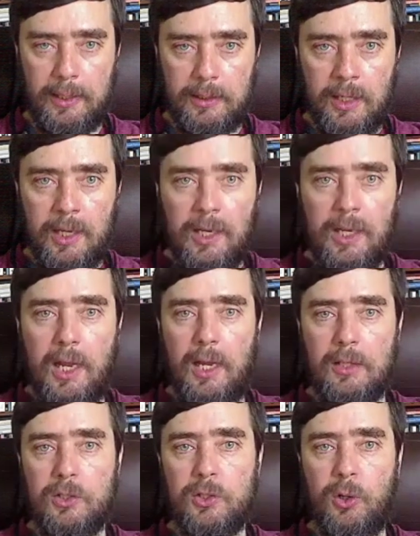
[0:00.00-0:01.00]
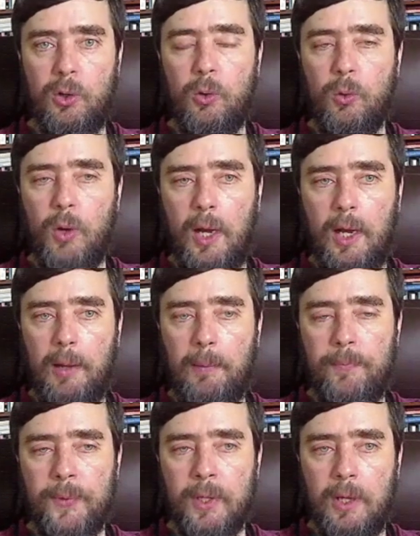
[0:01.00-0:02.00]
Mm-hmm. And so um,
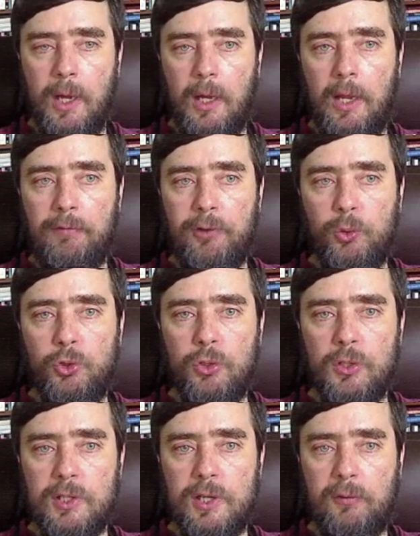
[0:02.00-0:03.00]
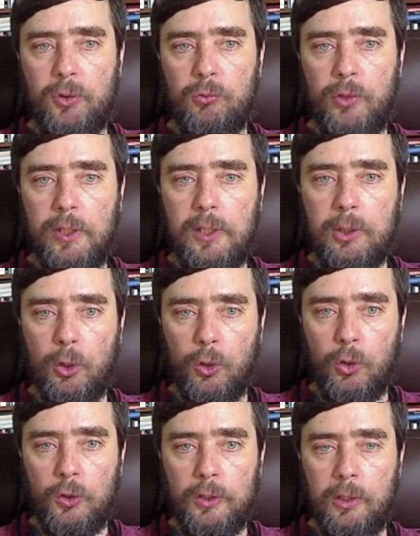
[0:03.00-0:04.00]
uh, evolution discovered really
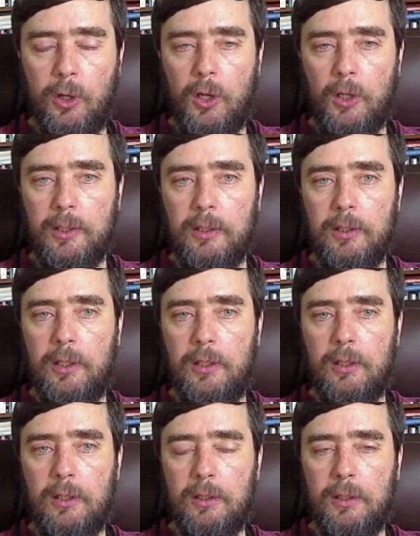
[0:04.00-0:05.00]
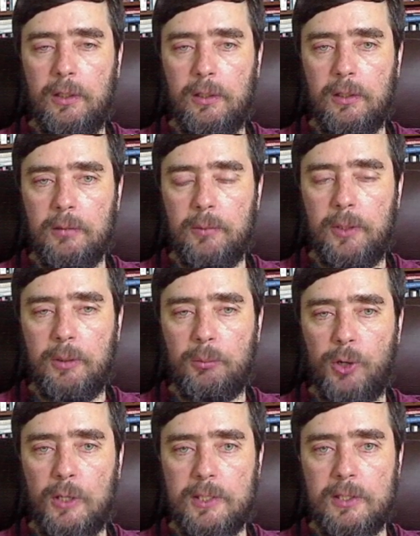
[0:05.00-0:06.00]
early on in, in, the, in, the, in the
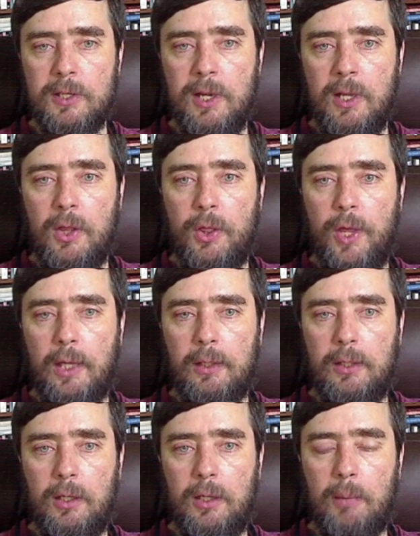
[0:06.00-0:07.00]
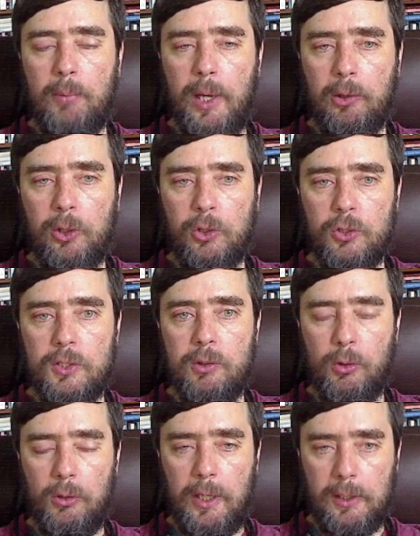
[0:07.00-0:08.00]
process that bioelectricity
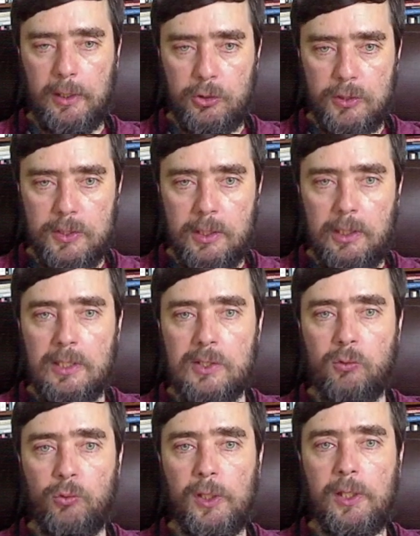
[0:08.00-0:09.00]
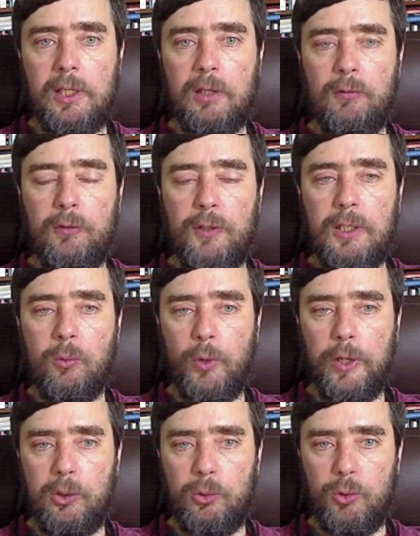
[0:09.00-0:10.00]
or electricity is a really convenient way
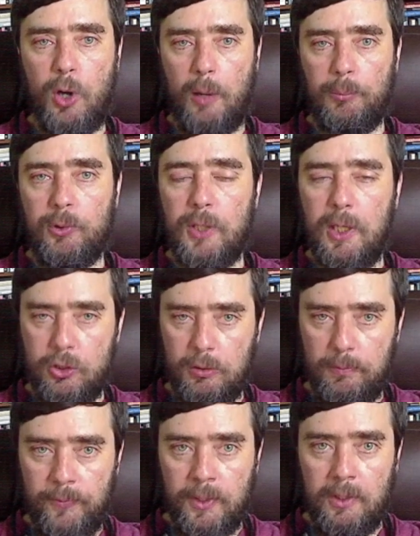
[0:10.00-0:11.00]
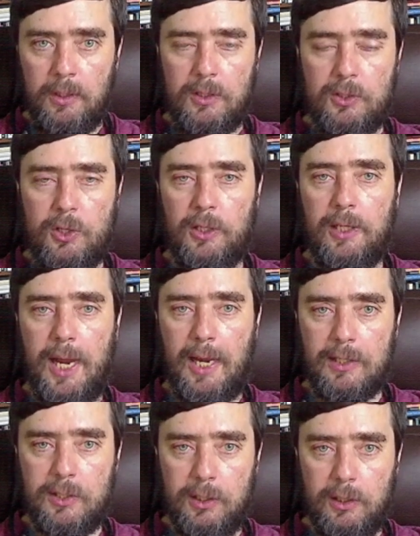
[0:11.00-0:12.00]
to do computation. It is not an
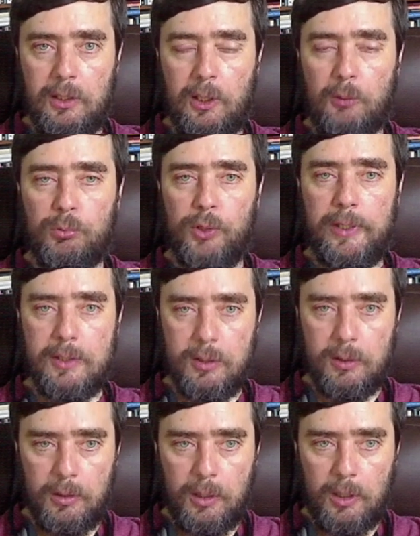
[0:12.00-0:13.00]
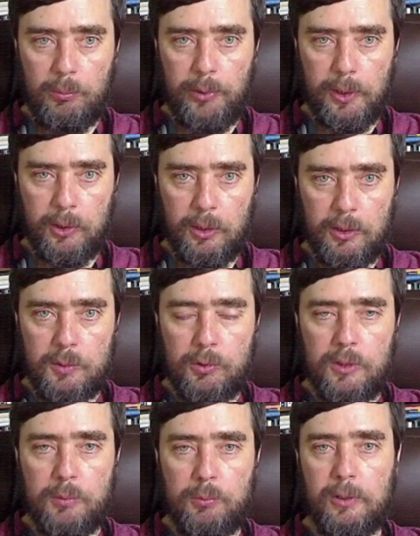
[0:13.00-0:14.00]
accident that our brains are, are built on this
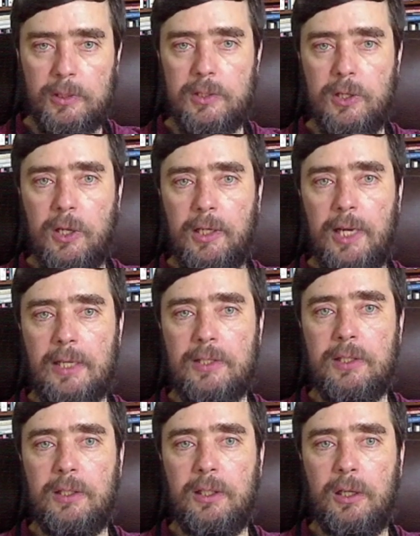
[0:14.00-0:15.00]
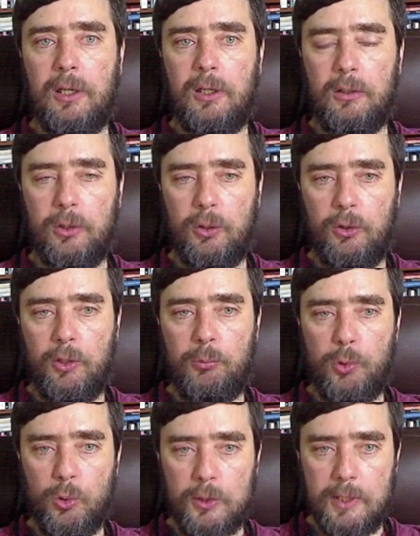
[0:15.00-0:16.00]
principle. It is not an accident that our current
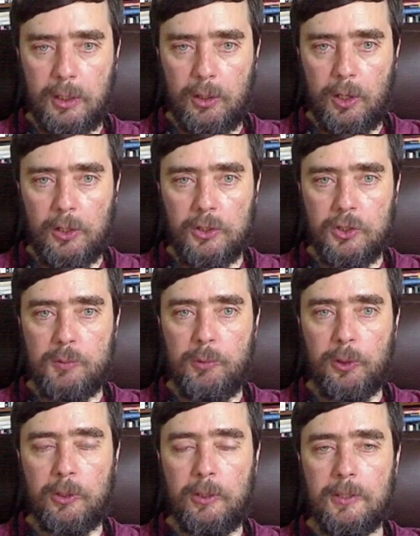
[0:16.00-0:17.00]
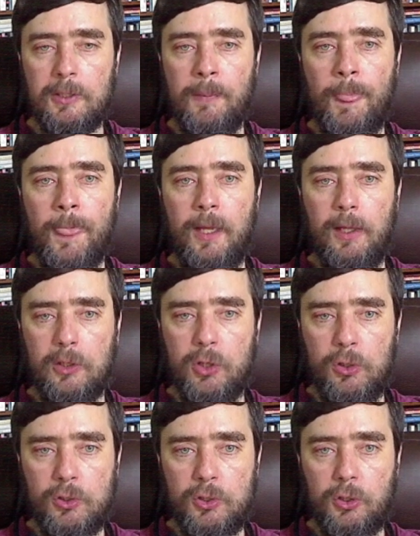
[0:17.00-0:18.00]
computer technology is built on this.
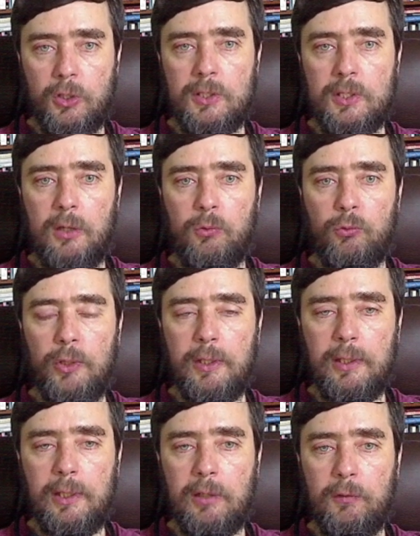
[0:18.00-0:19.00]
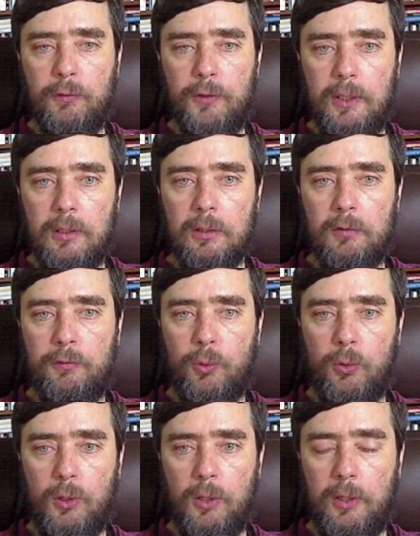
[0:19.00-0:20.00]
Electrical circuits are really convenient
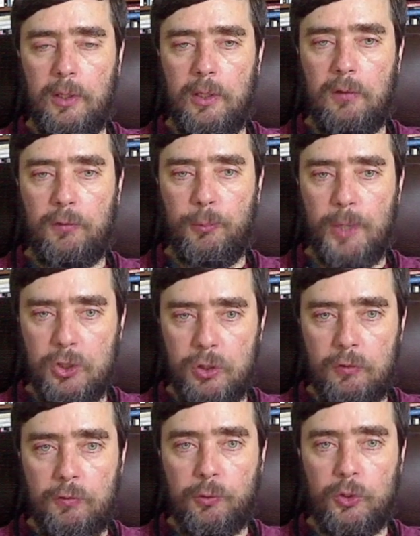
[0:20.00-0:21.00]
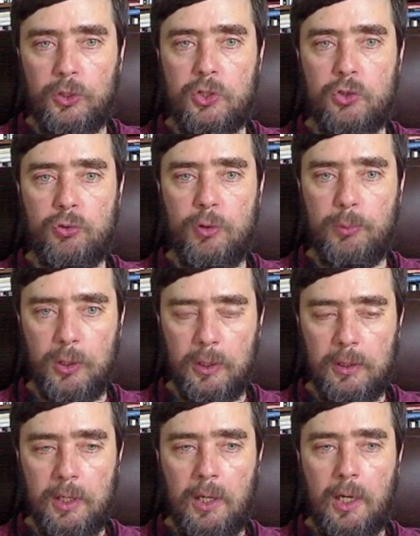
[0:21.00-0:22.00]
for information, for
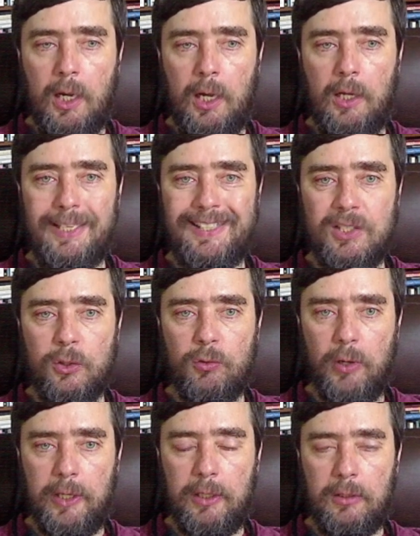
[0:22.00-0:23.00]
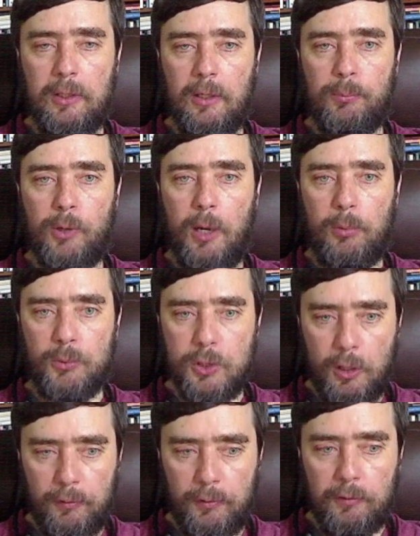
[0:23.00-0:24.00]
distributed, uh, integrated uh, problem
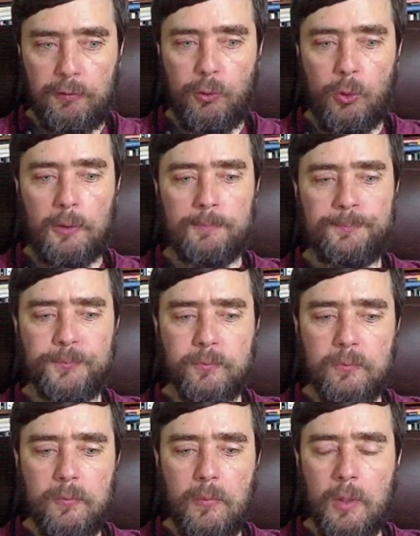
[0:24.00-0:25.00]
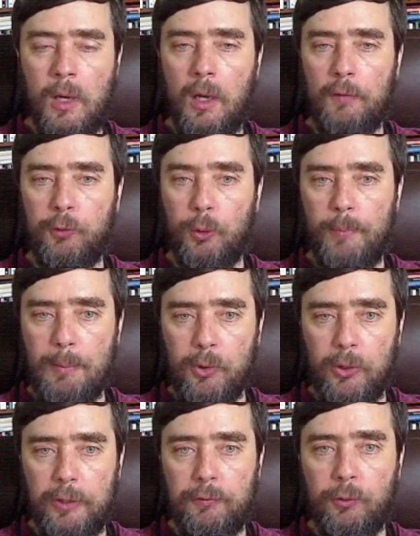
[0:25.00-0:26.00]
solving, for Uh, for
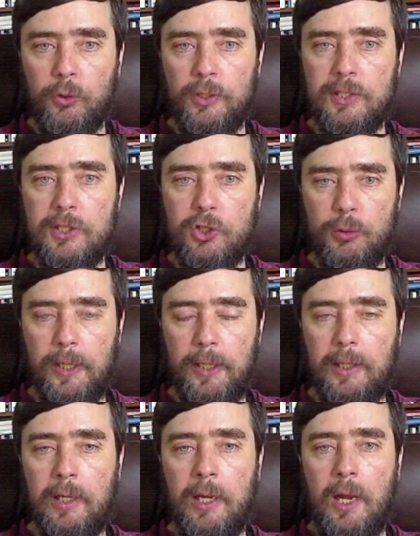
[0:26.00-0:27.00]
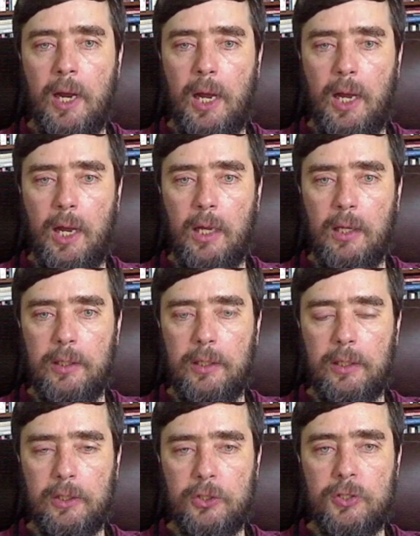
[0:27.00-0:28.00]
memory, for decision-making, uh,
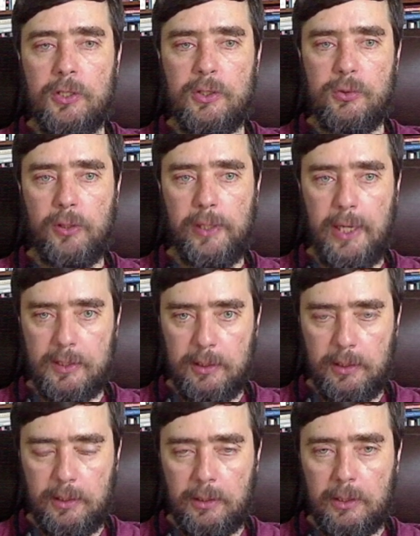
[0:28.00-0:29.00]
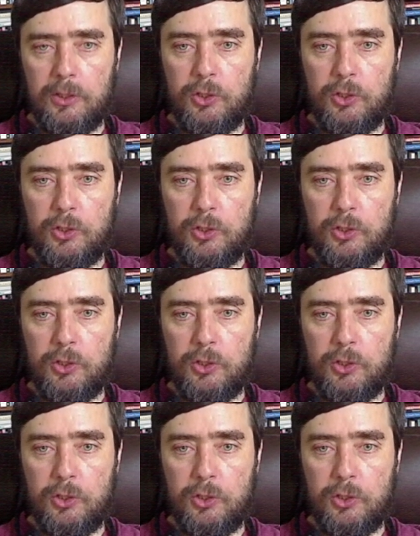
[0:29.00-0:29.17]
electricity is really excellent at this.